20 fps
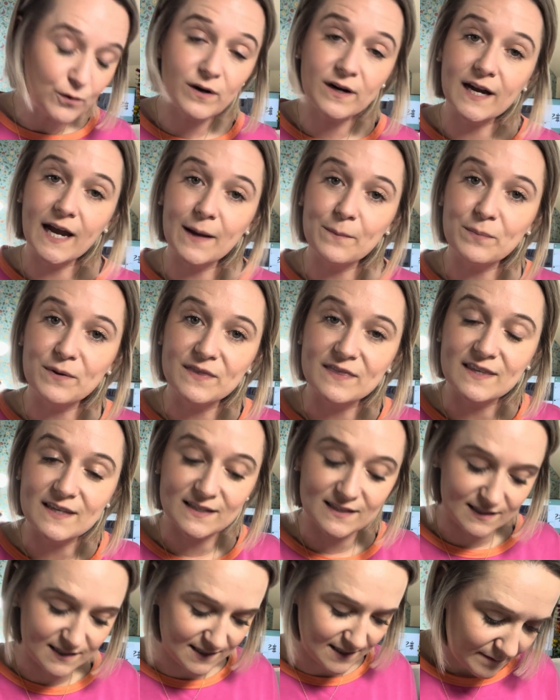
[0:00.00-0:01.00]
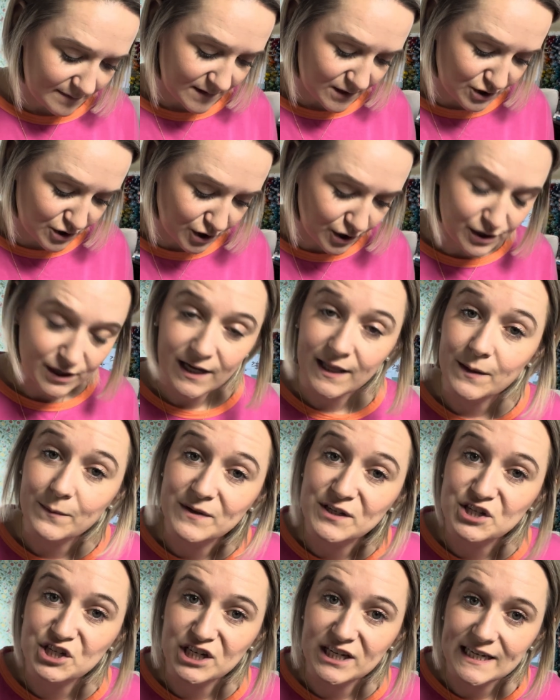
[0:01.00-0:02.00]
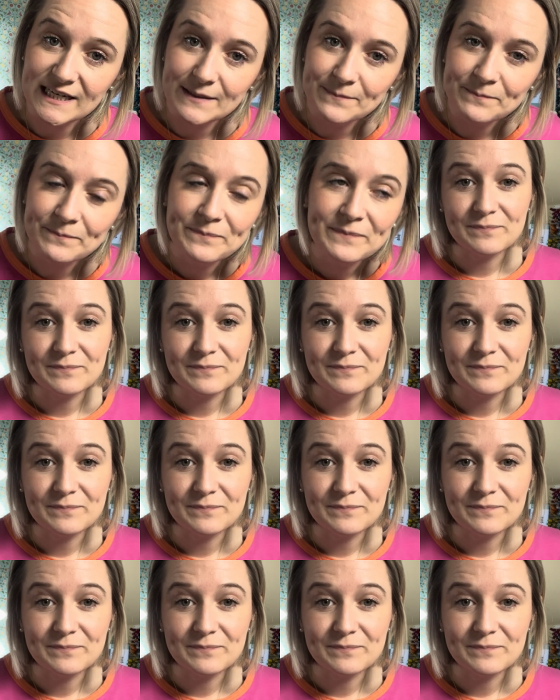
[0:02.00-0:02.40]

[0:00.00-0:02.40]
I put this shirt on the machine.